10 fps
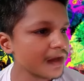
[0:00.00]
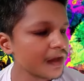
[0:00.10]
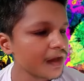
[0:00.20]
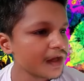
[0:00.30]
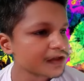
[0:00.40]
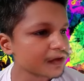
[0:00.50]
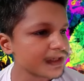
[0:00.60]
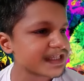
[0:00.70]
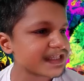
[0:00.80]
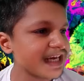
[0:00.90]
So
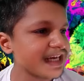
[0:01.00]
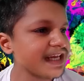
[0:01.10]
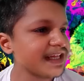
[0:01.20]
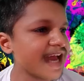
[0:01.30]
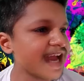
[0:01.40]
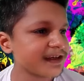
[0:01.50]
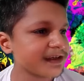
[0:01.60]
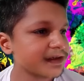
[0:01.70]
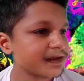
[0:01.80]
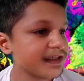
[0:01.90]
it's telling that
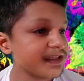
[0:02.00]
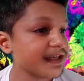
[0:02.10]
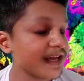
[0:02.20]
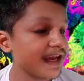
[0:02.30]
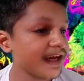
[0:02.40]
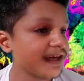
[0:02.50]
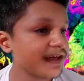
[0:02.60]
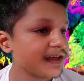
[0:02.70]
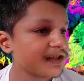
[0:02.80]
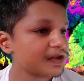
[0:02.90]
Diesel and
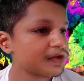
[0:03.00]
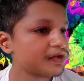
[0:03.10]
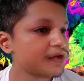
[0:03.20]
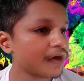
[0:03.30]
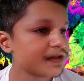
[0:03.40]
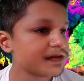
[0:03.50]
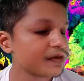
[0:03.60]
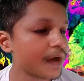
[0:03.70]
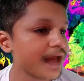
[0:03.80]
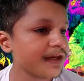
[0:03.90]
John
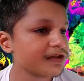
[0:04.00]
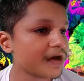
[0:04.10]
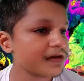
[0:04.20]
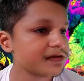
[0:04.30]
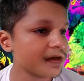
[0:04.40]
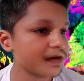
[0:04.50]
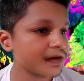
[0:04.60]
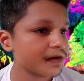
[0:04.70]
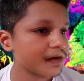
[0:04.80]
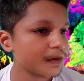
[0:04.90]
Dwayne Johnson
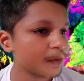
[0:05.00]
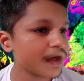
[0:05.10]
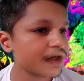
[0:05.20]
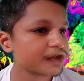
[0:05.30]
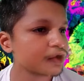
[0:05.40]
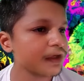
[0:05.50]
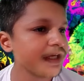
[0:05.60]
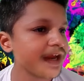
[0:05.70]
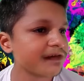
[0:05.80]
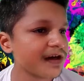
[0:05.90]
virtually
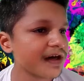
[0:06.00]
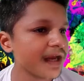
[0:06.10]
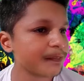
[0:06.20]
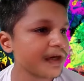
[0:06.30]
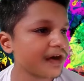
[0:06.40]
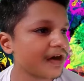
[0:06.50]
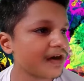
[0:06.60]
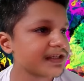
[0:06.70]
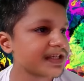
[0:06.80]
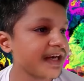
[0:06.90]
never appear on
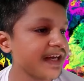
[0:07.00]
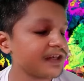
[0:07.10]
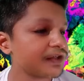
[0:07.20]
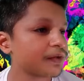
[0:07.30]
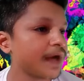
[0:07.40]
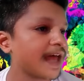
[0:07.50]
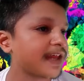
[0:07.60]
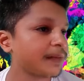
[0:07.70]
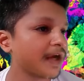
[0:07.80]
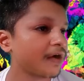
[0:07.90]
screen together
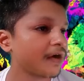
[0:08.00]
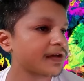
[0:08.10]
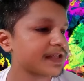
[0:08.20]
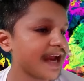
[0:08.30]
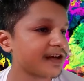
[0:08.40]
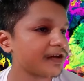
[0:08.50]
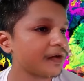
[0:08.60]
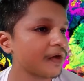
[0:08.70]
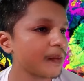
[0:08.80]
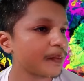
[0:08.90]
because at
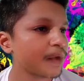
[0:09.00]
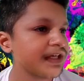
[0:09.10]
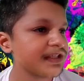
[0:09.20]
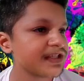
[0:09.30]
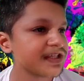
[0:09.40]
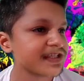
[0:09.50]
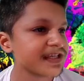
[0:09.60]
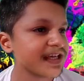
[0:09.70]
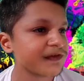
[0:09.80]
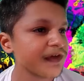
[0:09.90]
no point does
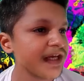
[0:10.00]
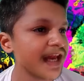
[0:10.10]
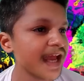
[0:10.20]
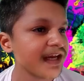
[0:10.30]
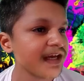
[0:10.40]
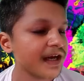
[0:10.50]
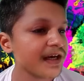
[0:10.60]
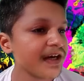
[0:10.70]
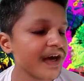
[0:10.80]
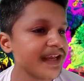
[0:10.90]
it feel like
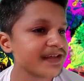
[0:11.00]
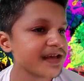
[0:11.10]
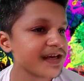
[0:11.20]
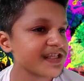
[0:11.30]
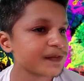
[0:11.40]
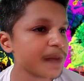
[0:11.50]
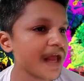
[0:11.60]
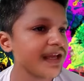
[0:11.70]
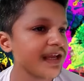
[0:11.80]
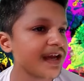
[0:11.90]
Gray's
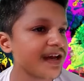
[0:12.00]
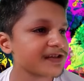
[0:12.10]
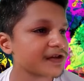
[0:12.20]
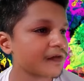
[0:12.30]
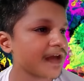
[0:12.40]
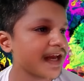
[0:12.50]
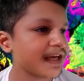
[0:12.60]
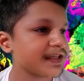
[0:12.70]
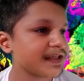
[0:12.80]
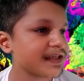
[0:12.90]
sprawling cast of
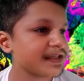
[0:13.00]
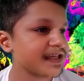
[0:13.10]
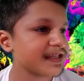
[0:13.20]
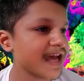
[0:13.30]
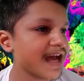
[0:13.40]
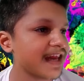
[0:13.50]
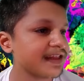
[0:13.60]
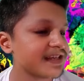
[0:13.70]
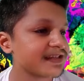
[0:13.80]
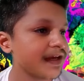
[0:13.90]
characters is all in the
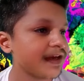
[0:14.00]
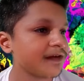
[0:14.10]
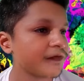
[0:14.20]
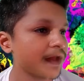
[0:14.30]
same film.